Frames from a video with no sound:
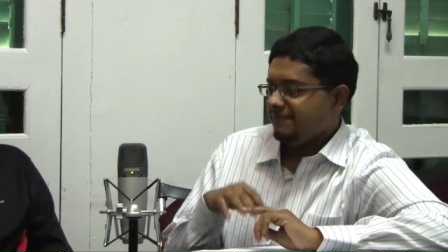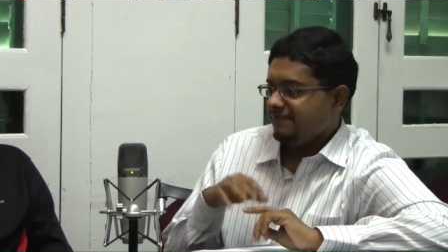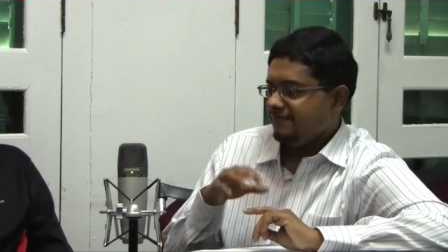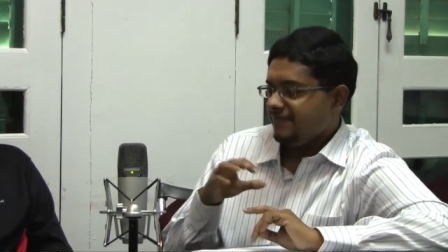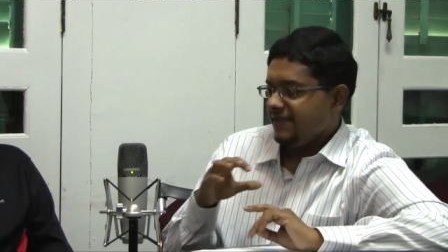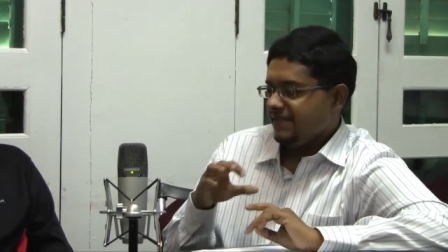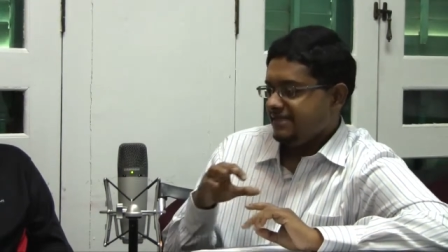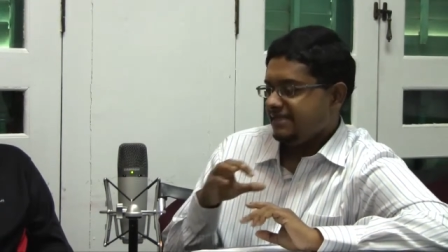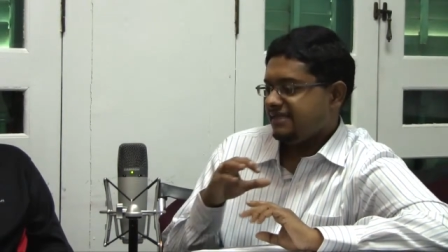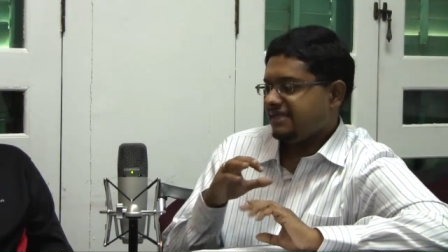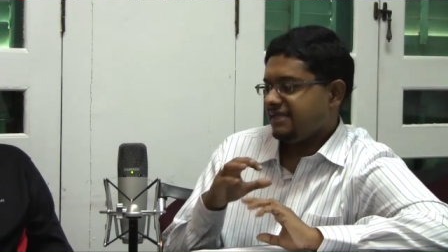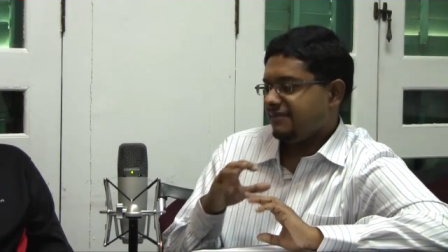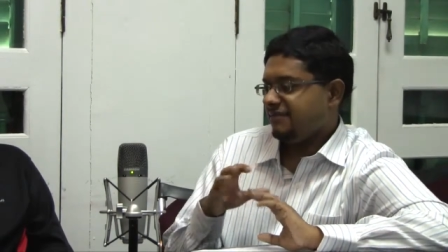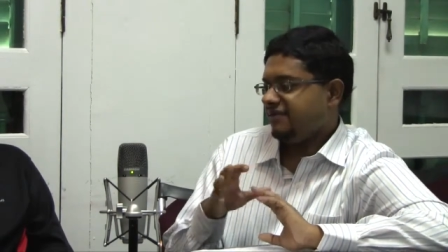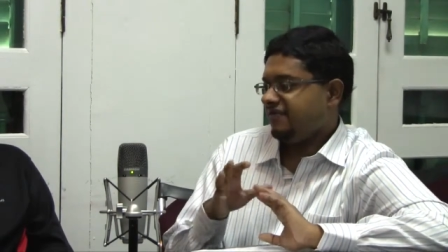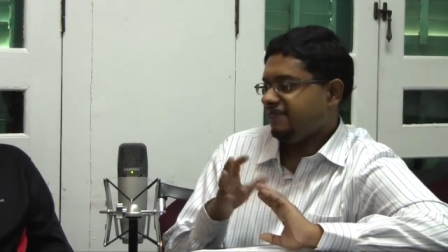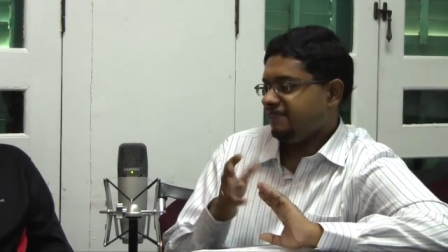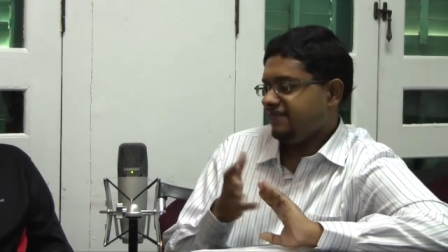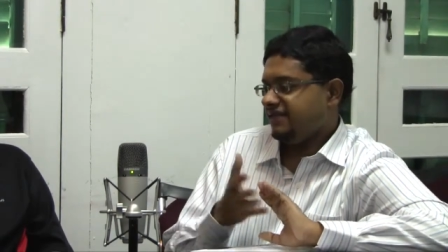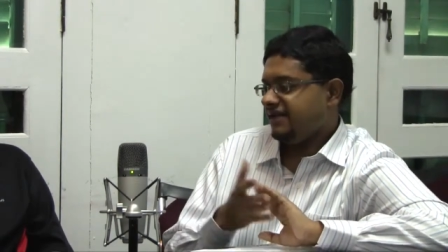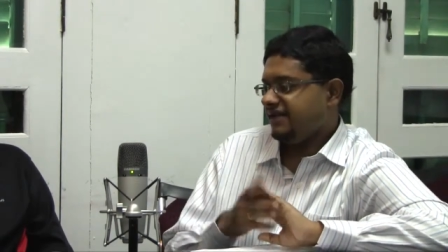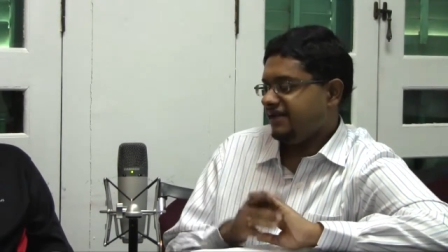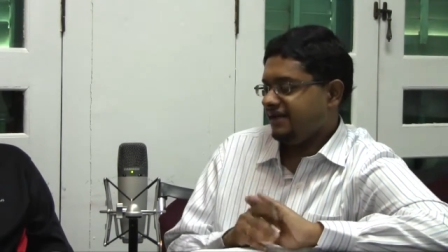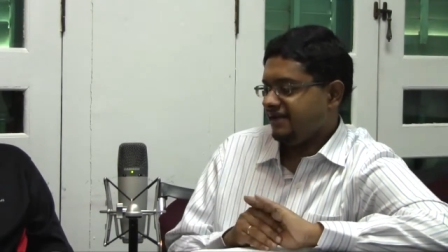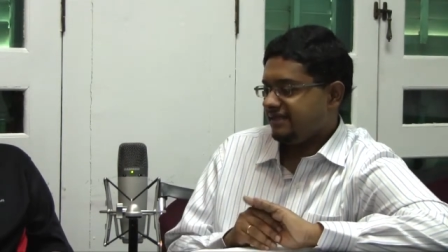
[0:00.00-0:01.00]
these are some
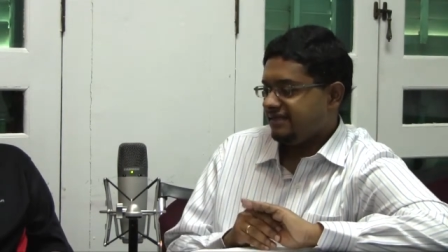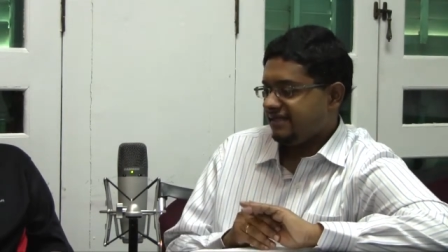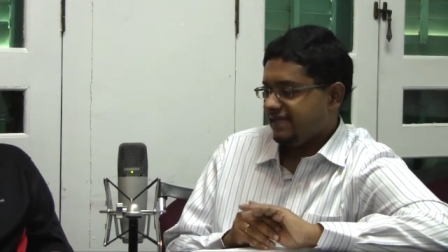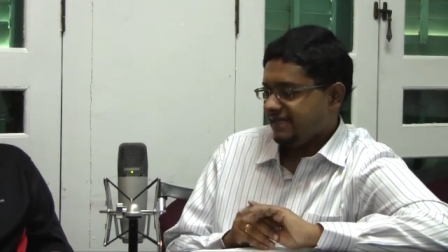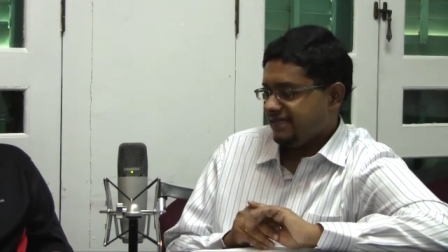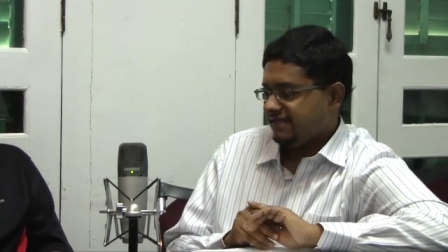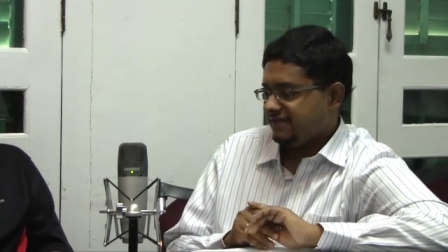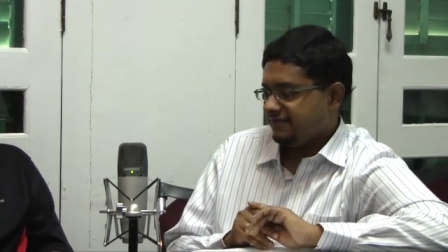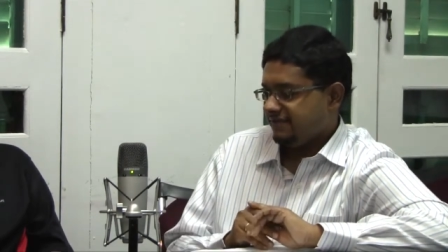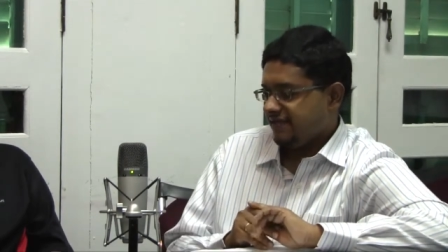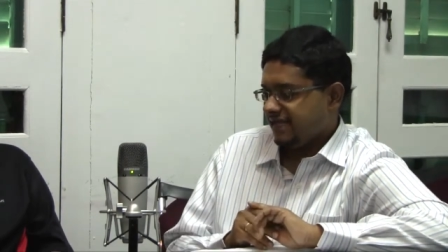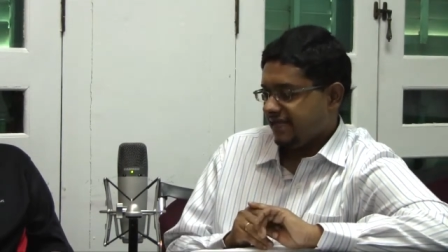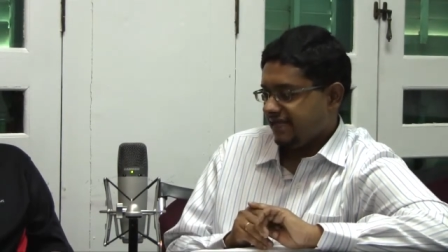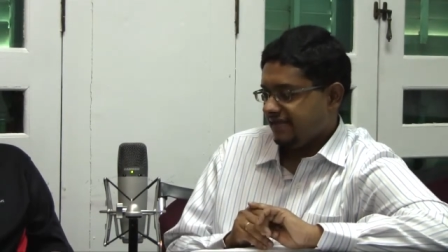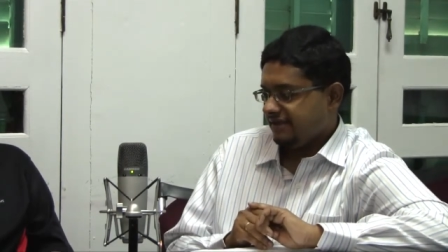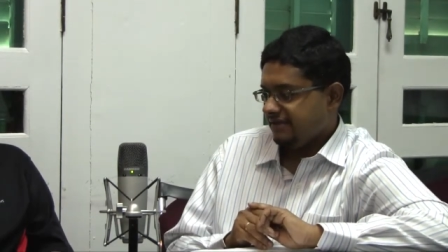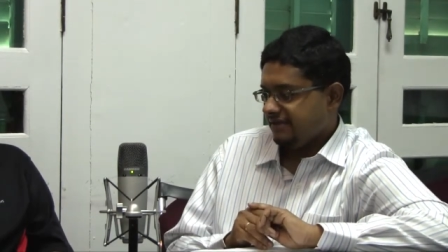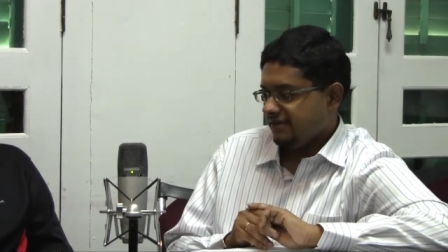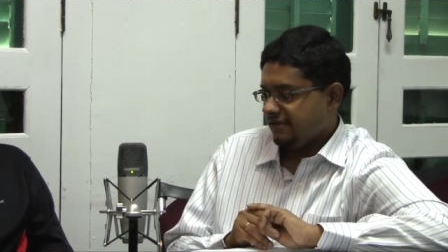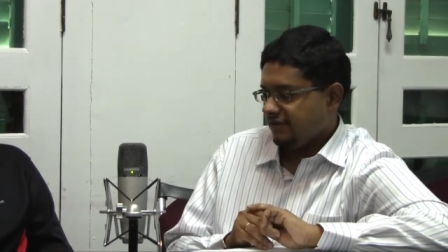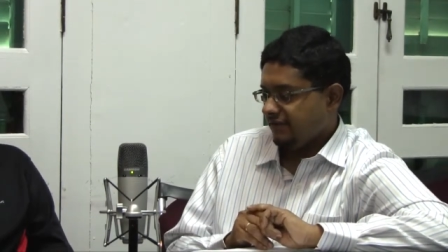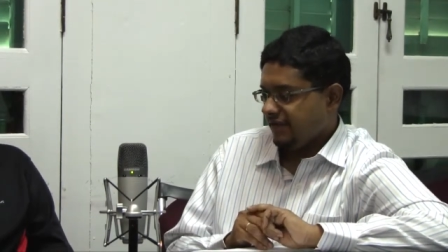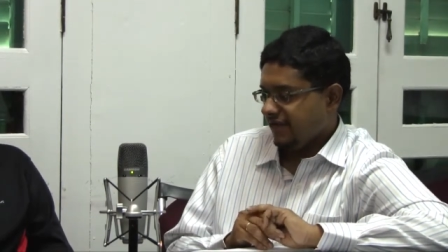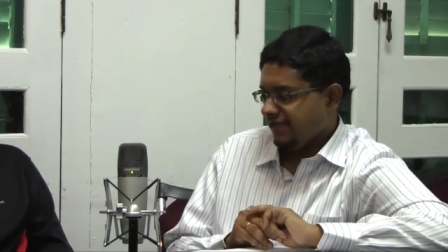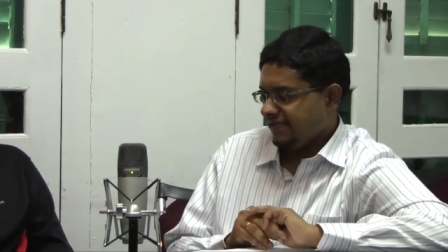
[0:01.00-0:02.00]
of the things we
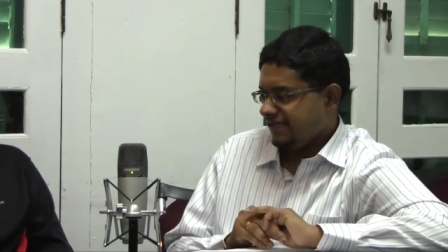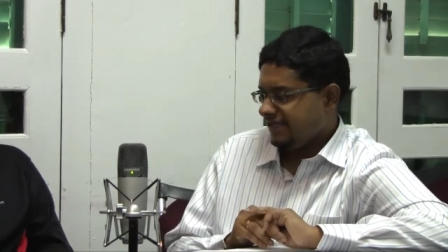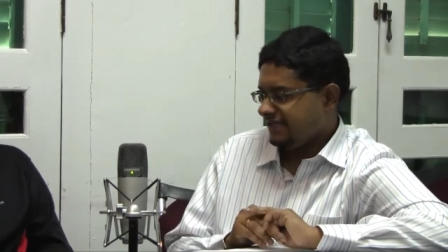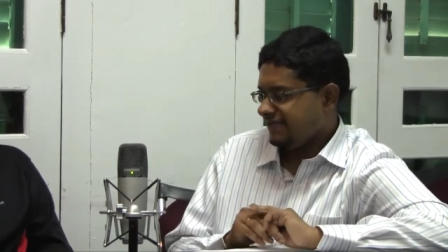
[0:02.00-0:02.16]
can look at.